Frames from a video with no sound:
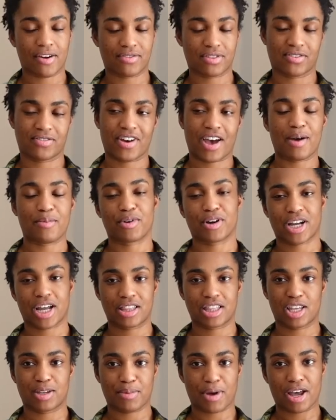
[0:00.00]
of the fabric
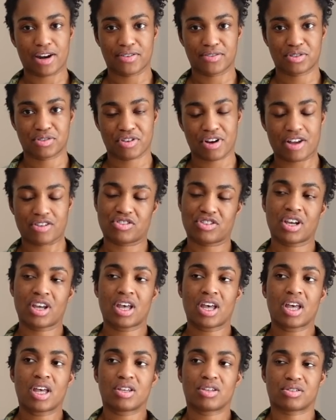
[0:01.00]
and the amount of stretch.
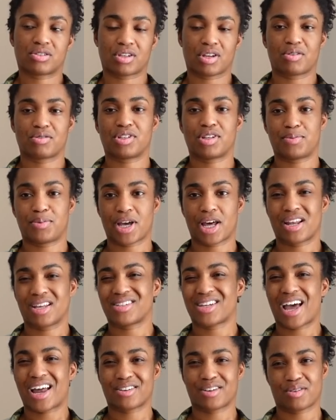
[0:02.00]
So to be
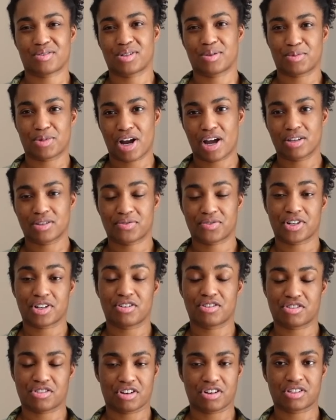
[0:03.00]
honest, I'd go somewhere else for
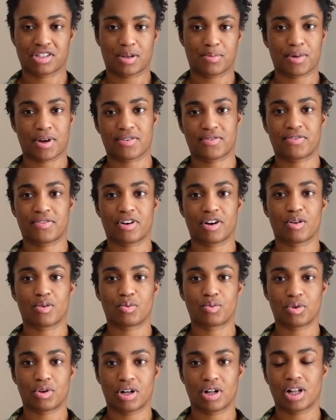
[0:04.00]
your jersey, but for
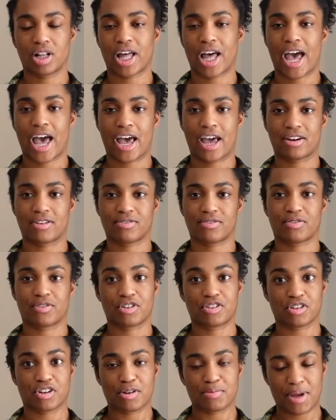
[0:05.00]
wool and for
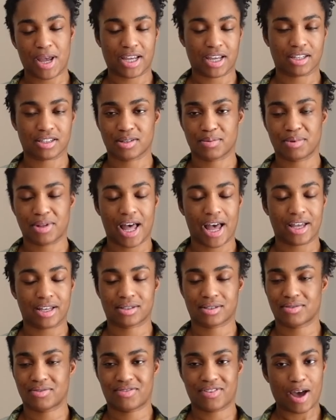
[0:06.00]
shirt making
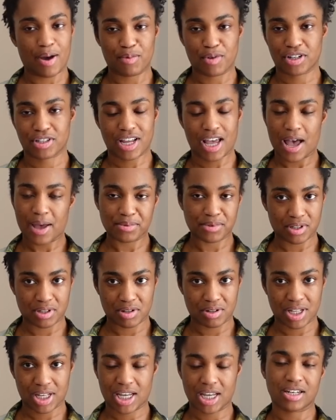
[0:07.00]
supplies, Fabworks
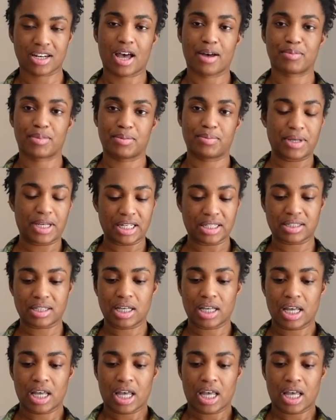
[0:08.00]
absolutely cannot be beat.